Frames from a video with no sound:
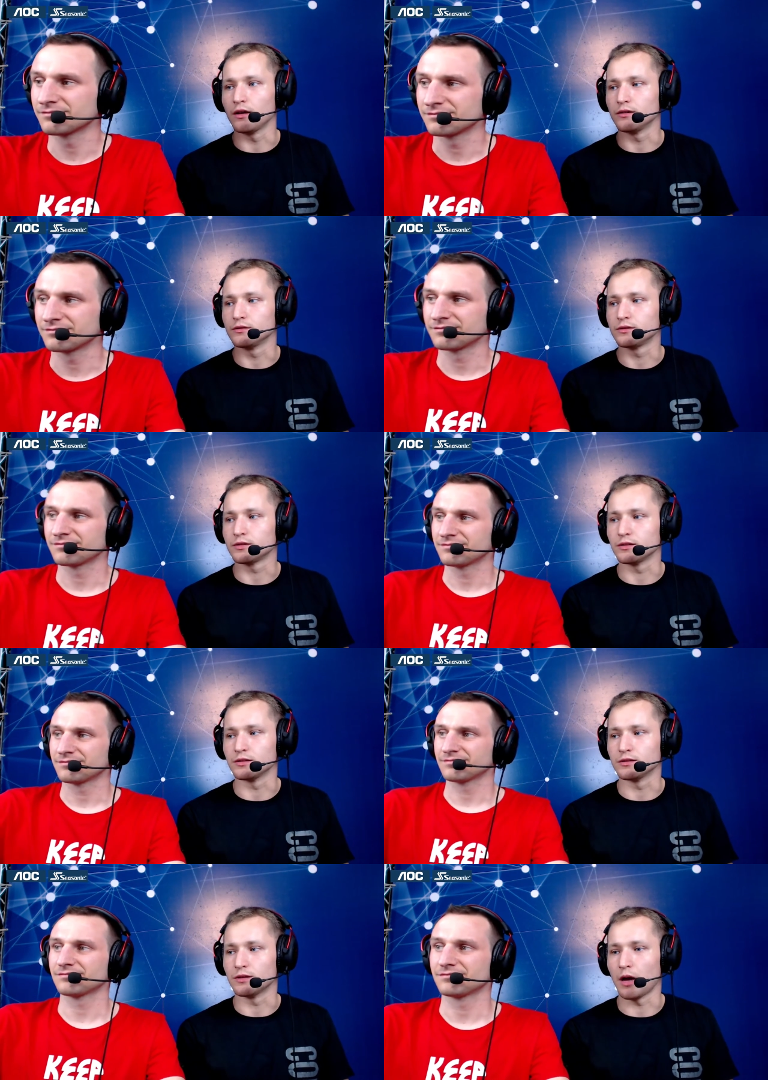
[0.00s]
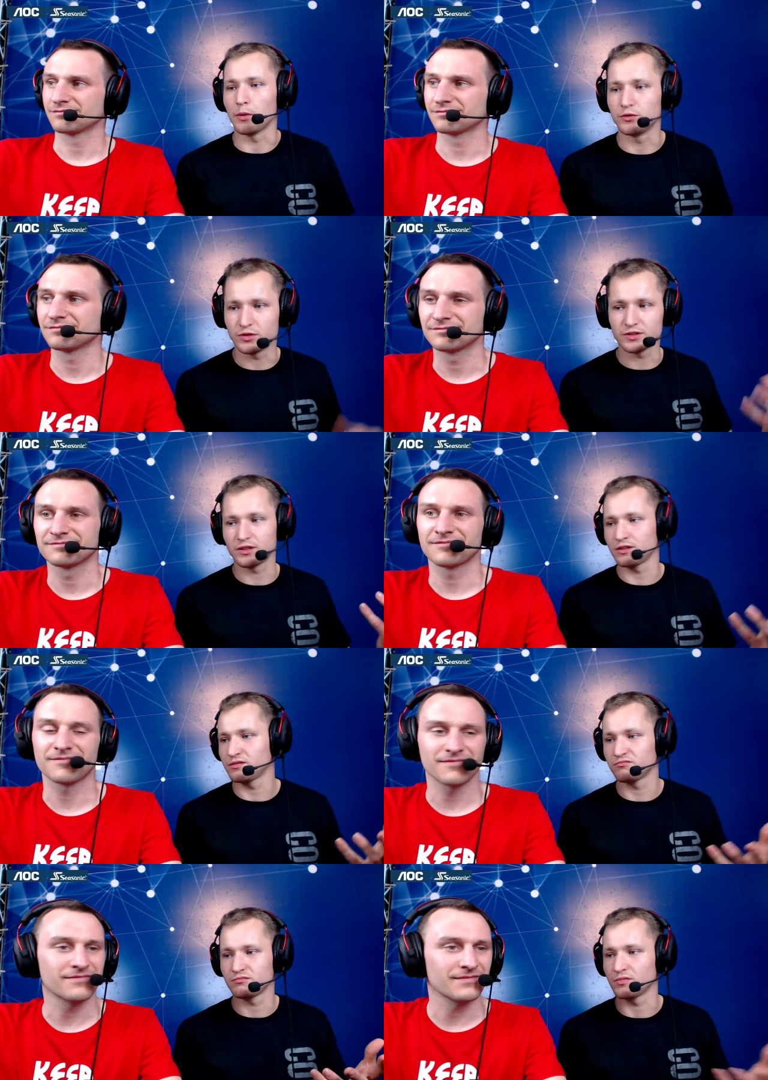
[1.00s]
Speaker 1: and uh, I'm
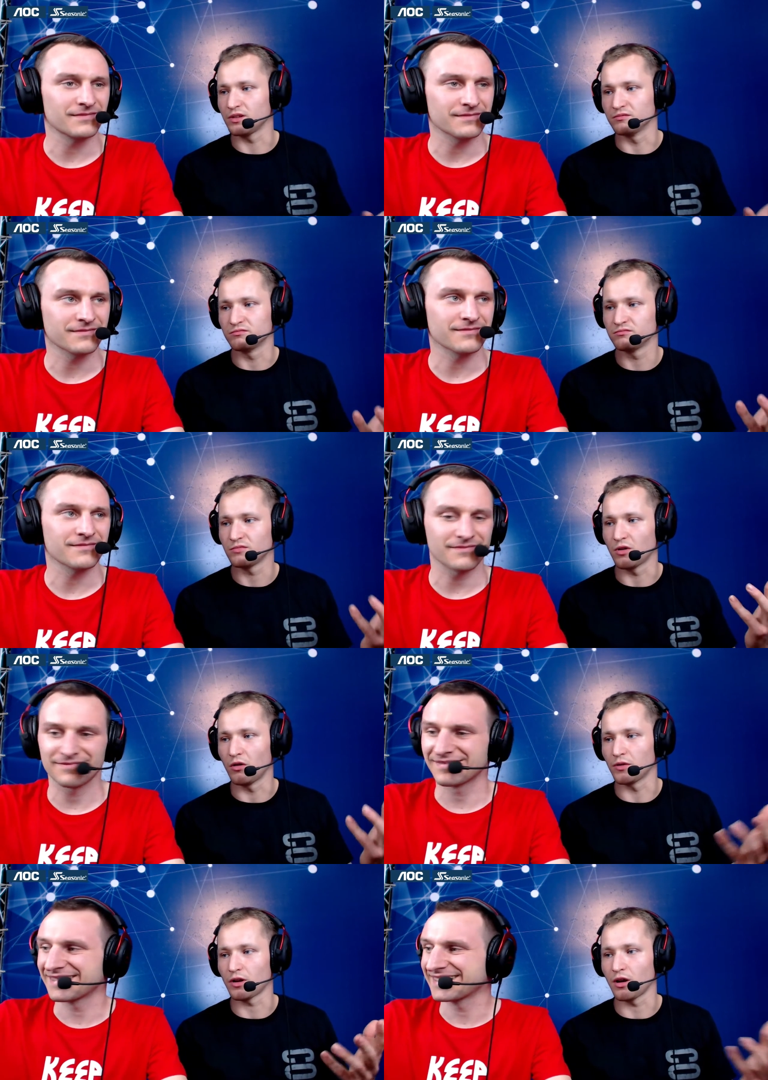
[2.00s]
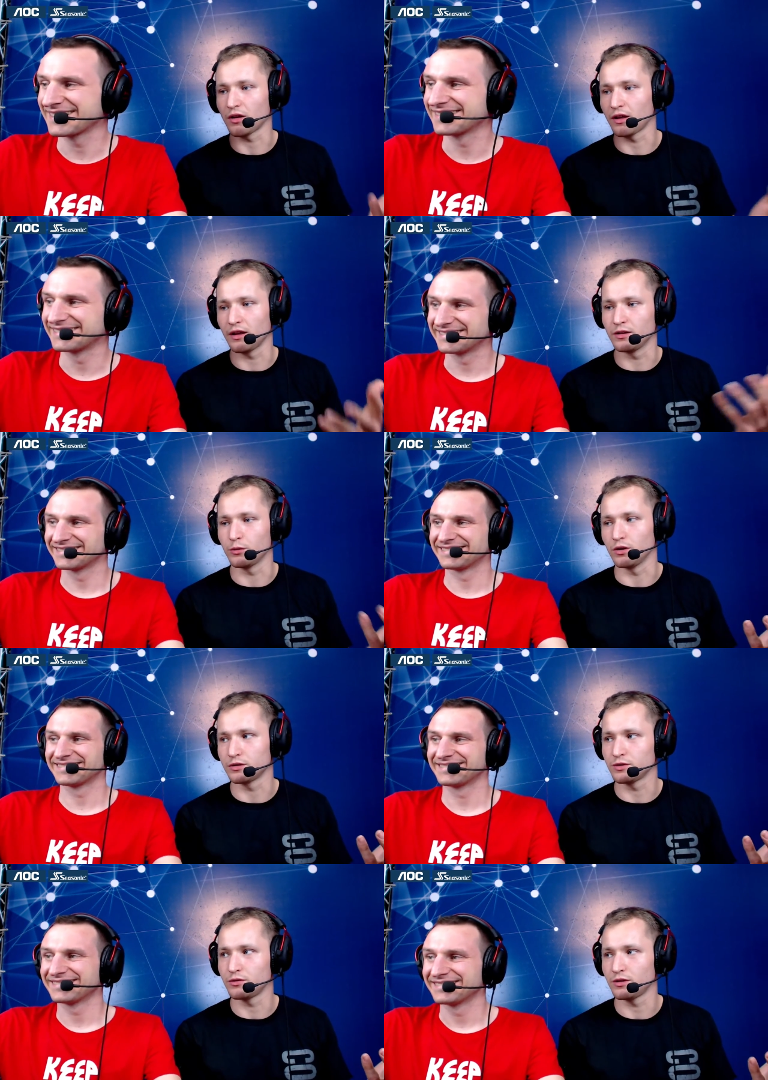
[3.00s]
interested in overclocking and the
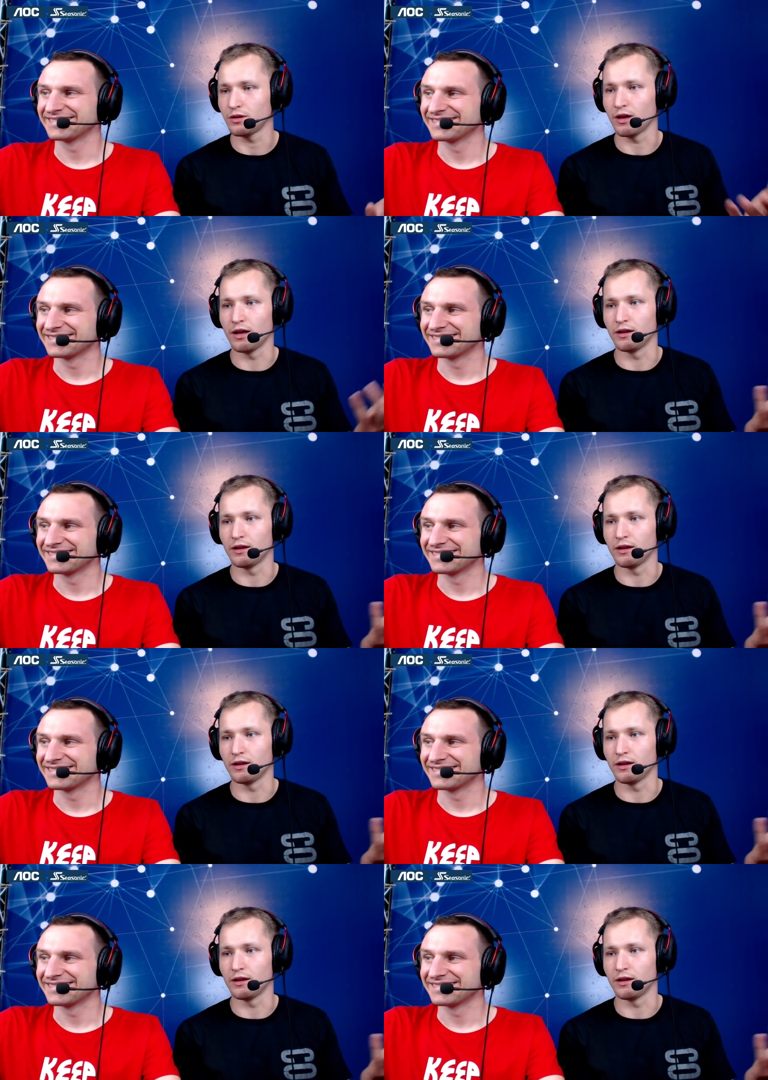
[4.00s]
world tour